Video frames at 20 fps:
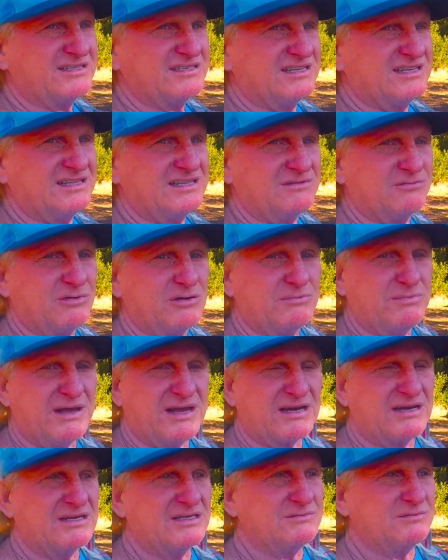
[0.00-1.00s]
And the
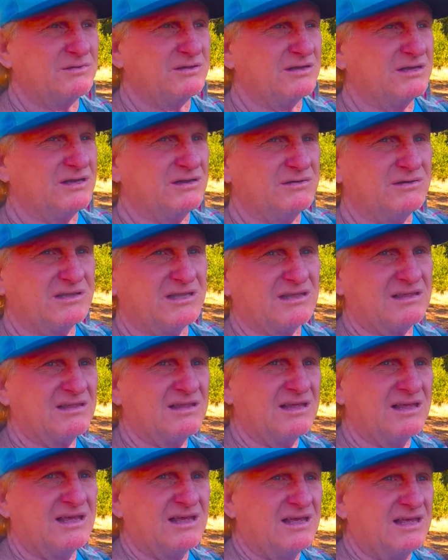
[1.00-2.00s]
woodpeckers will go and
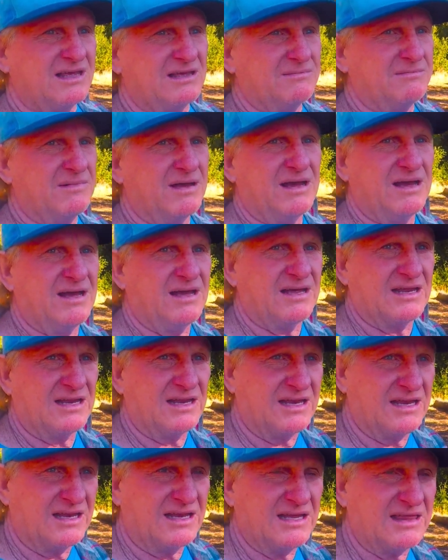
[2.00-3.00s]
they'll
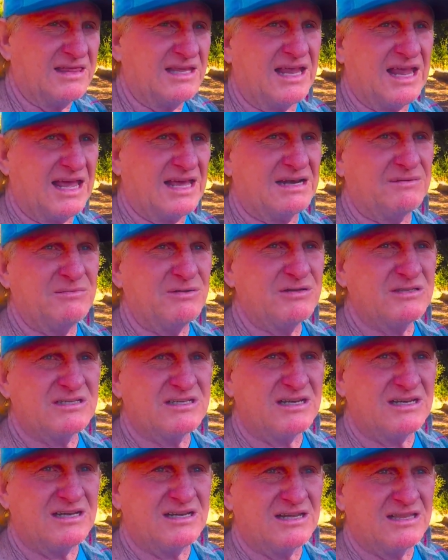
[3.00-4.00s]
get the animals
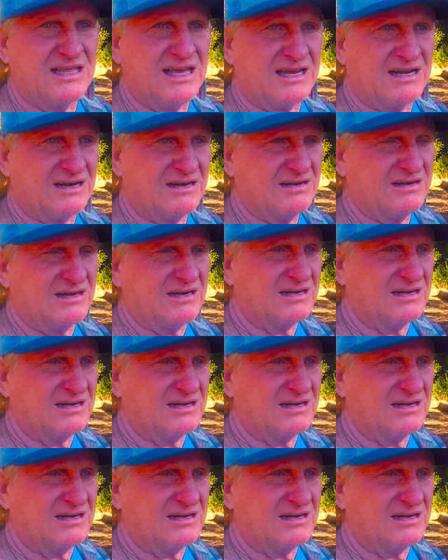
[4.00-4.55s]
that are